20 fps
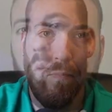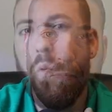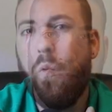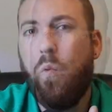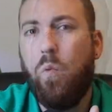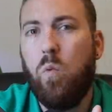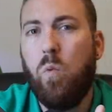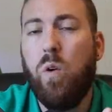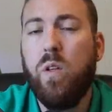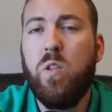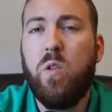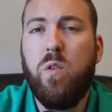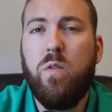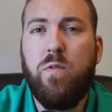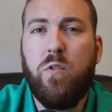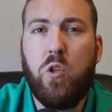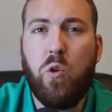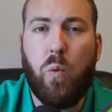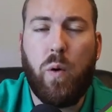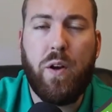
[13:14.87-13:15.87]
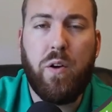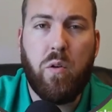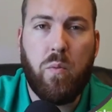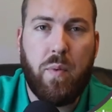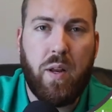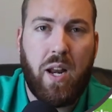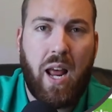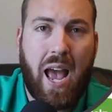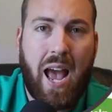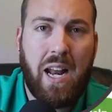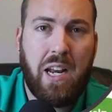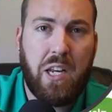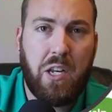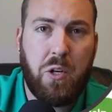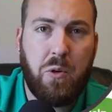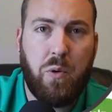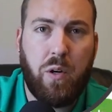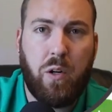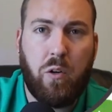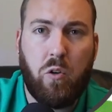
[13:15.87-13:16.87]
Once you've joined or been added
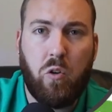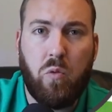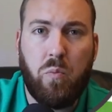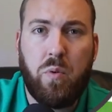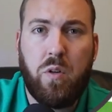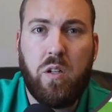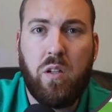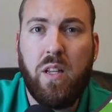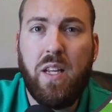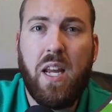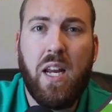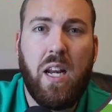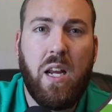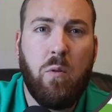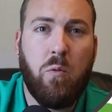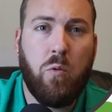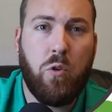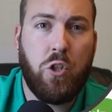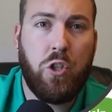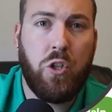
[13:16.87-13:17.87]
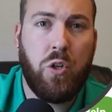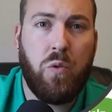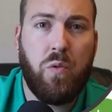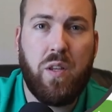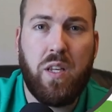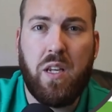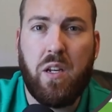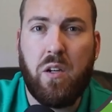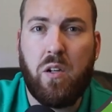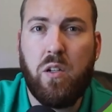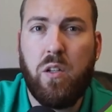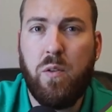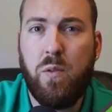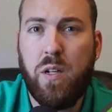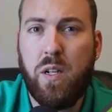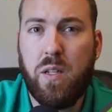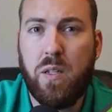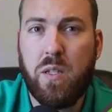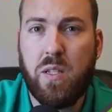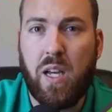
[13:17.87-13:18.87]
to a group, clicking it will show the
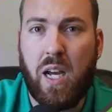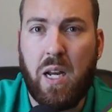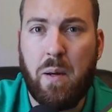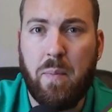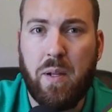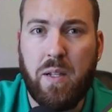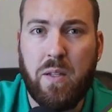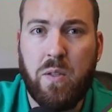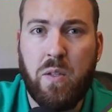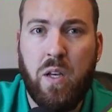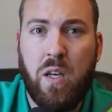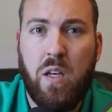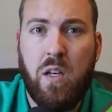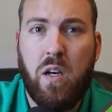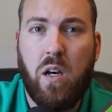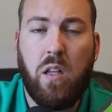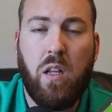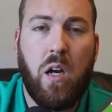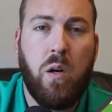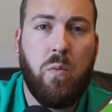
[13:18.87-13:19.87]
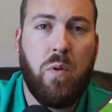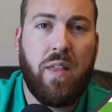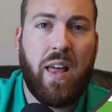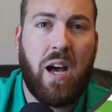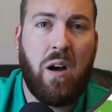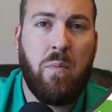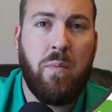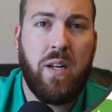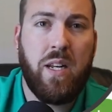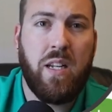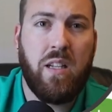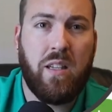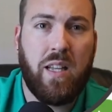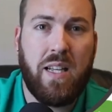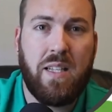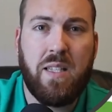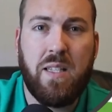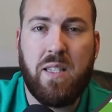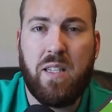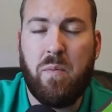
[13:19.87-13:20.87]
included assignments along with how many
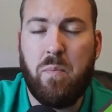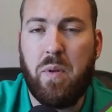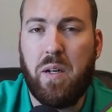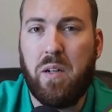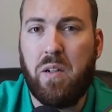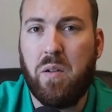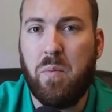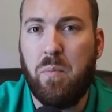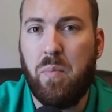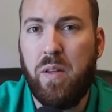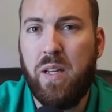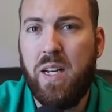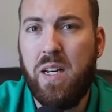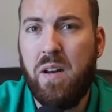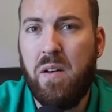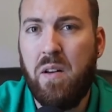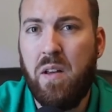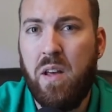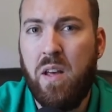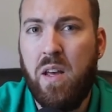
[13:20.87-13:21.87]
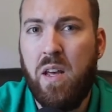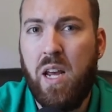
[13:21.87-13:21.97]
lessons have been completed